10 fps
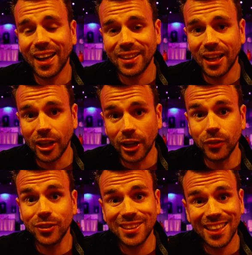and
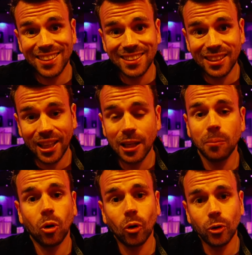you've stayed the
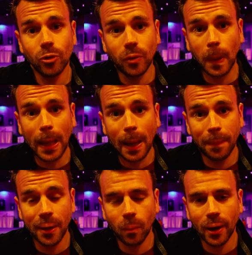same or you've gone
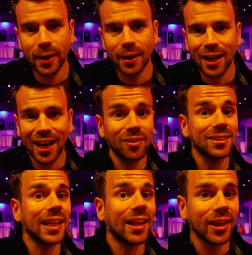up in weight, how
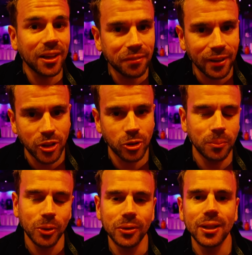does that then affect your
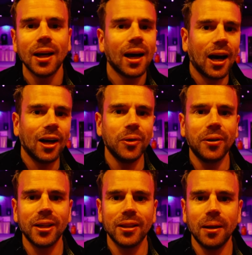mood? Are you
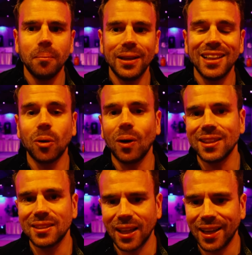going to then be
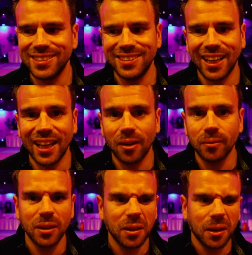quite sad,
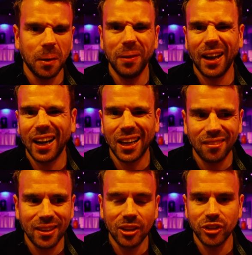down, a bit
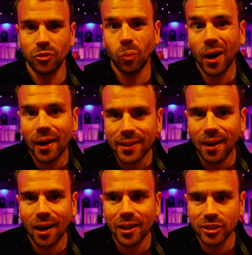angry because you've worked
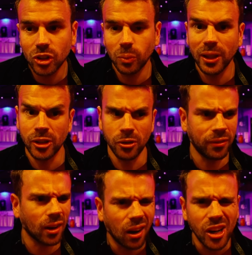hard this week and you
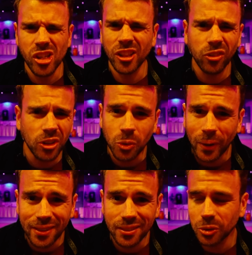think, oh, I should have lost
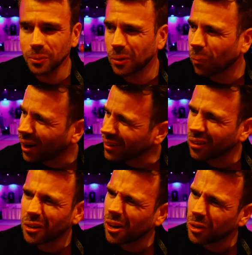weight this week. Why did
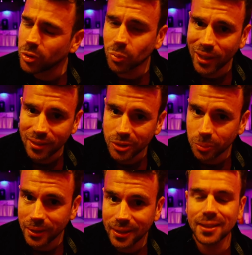I not lose weight
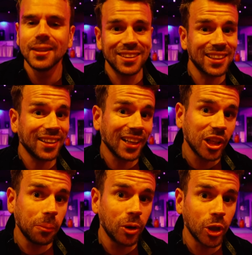this week? Is that then
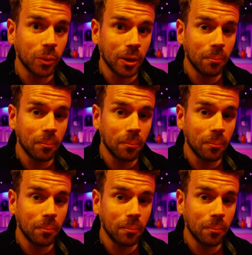going to put you in